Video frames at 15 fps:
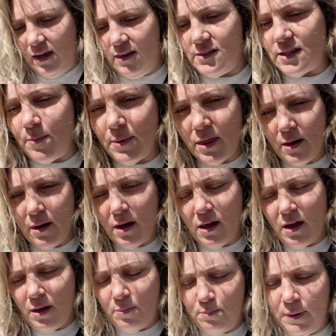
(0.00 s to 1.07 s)
some of the
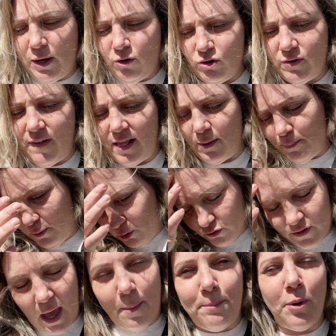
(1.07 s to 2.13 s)
bigger developers
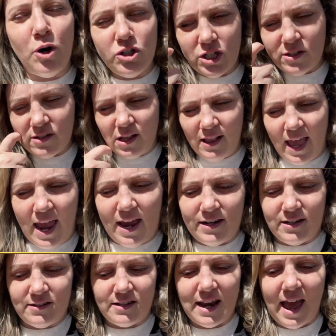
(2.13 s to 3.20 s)
that purchased the land
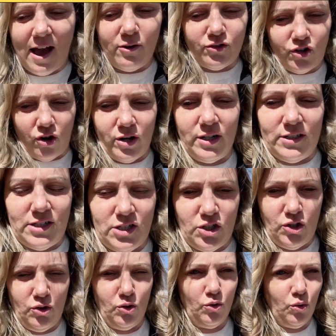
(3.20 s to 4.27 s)
is now starting
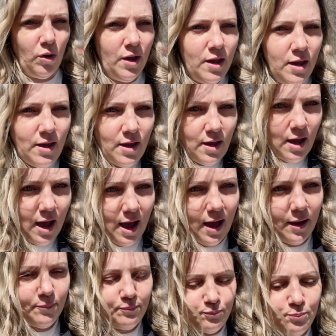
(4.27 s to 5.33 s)
to
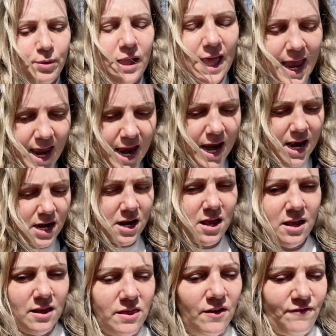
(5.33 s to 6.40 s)
plan
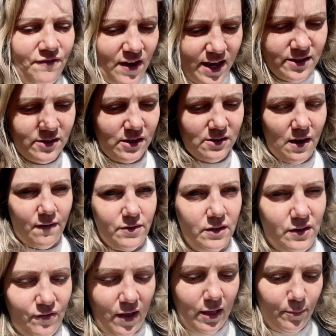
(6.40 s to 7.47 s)
the phases of the
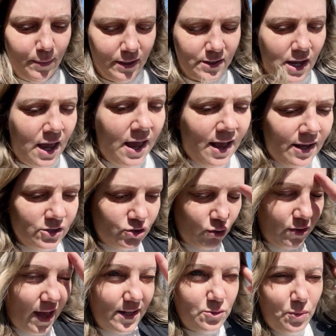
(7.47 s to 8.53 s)
development. So
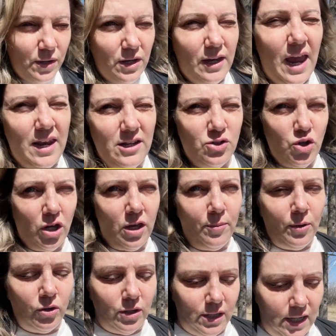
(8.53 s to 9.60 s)
that's where you get into a
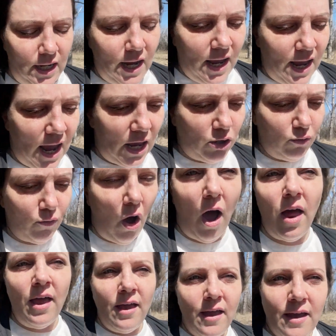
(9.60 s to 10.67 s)
community and you've got
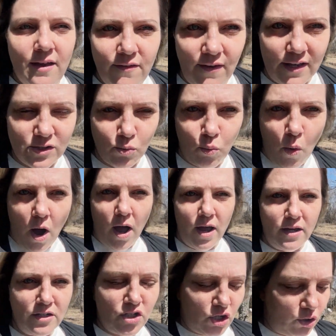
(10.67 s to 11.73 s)
phase
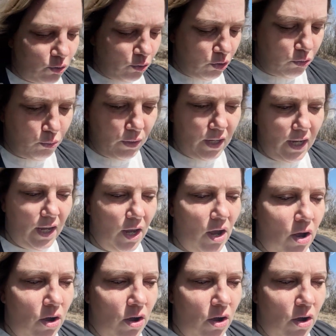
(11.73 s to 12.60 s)
1, 2, 3,